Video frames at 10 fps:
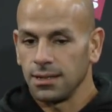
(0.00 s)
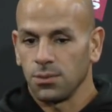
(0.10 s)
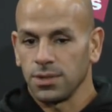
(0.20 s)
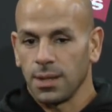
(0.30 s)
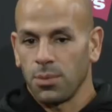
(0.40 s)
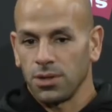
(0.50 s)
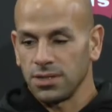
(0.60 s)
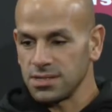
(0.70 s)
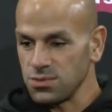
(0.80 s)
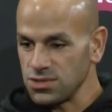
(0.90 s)
when that ball
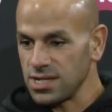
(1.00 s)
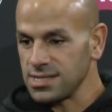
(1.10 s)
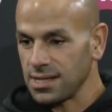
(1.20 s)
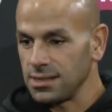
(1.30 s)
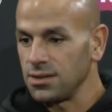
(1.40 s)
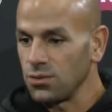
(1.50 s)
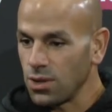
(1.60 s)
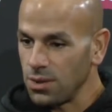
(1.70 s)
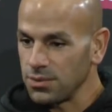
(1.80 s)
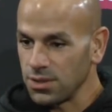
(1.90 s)
does reach that second level, we
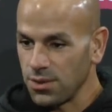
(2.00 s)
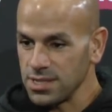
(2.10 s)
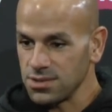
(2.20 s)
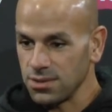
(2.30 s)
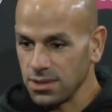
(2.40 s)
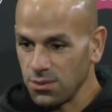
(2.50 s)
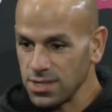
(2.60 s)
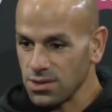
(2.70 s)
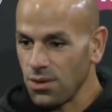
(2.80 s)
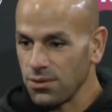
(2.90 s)
call him the eraser to
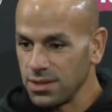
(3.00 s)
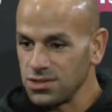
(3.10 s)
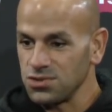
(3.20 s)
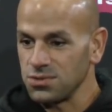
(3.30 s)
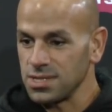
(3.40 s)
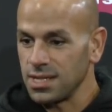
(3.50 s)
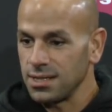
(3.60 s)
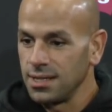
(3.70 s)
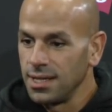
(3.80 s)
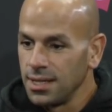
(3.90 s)
erase all the issues that
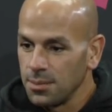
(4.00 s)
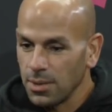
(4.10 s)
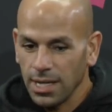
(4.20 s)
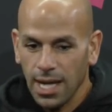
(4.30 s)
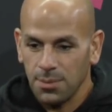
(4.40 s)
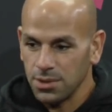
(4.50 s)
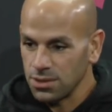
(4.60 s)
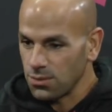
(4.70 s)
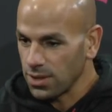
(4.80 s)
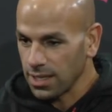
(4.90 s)
might happen in the
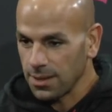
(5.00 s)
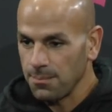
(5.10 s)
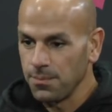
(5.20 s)
run game.